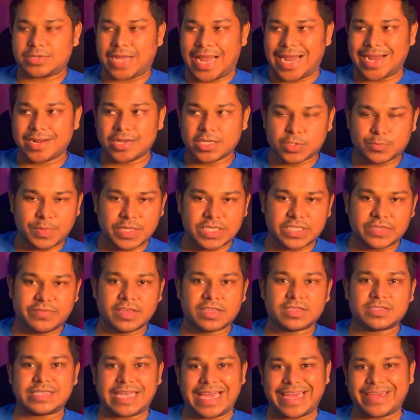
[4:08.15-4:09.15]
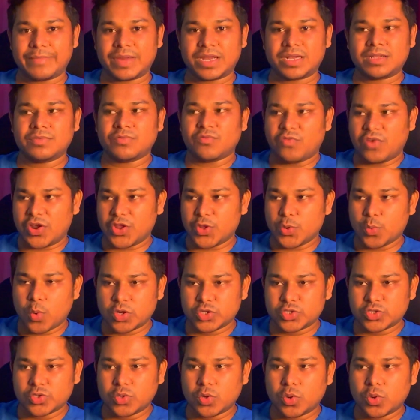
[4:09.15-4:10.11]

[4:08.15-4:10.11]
Target a specific segment where you want to